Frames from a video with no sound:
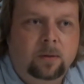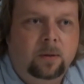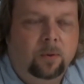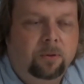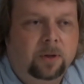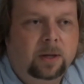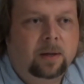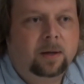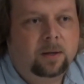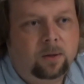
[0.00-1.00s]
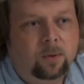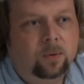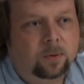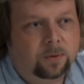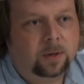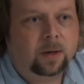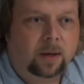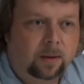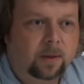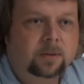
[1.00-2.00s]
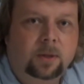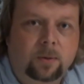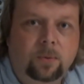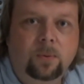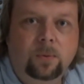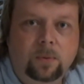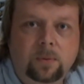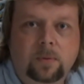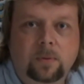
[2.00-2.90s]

you know, think like you and think, hey, that's cool.